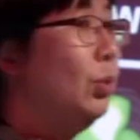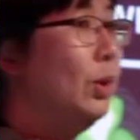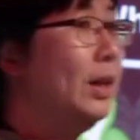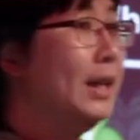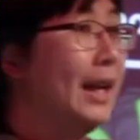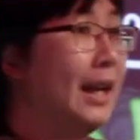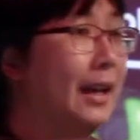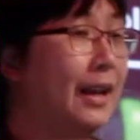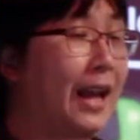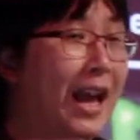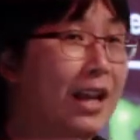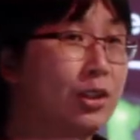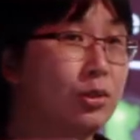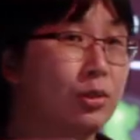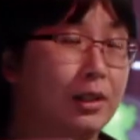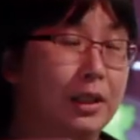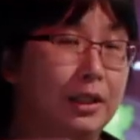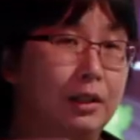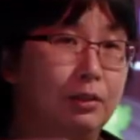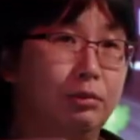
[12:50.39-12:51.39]
we can
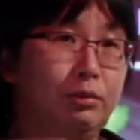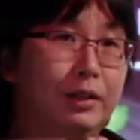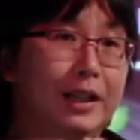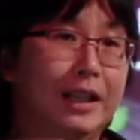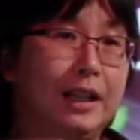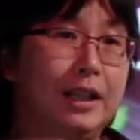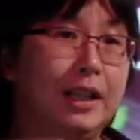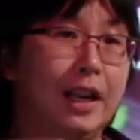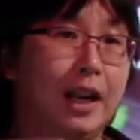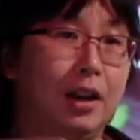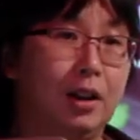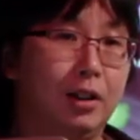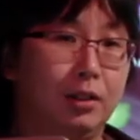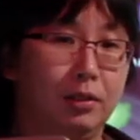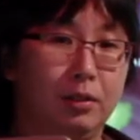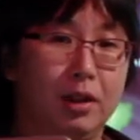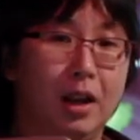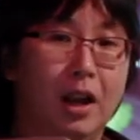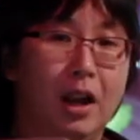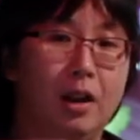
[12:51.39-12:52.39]
actually read
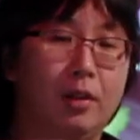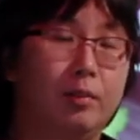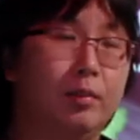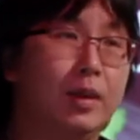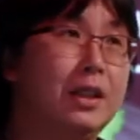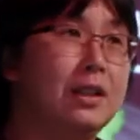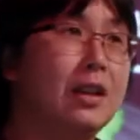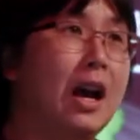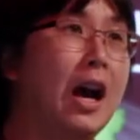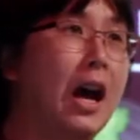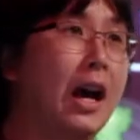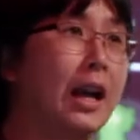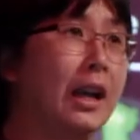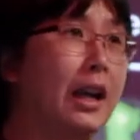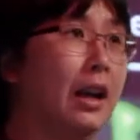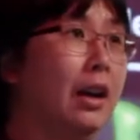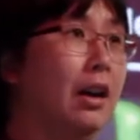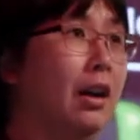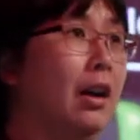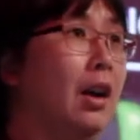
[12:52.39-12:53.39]
our
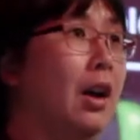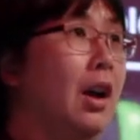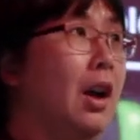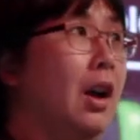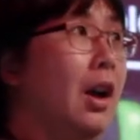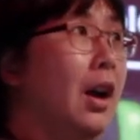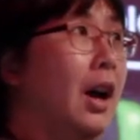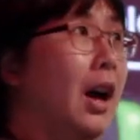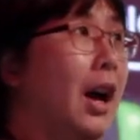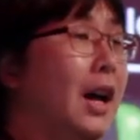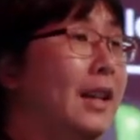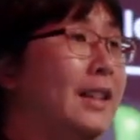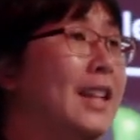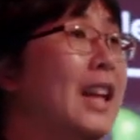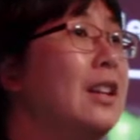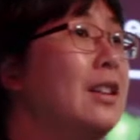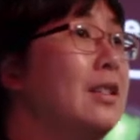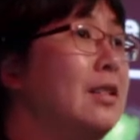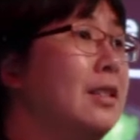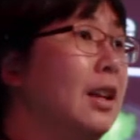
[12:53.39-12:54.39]
entire
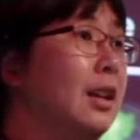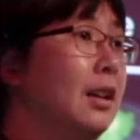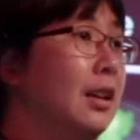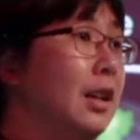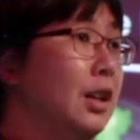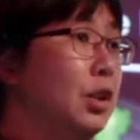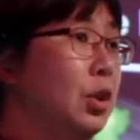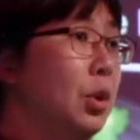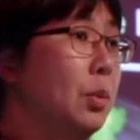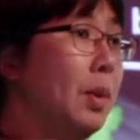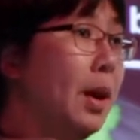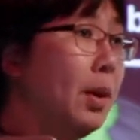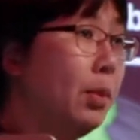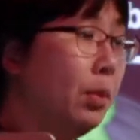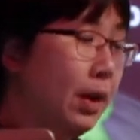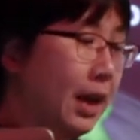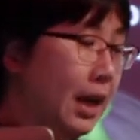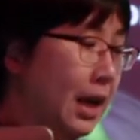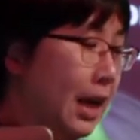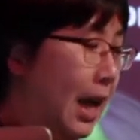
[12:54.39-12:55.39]
data set into
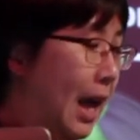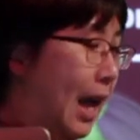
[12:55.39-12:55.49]
memory,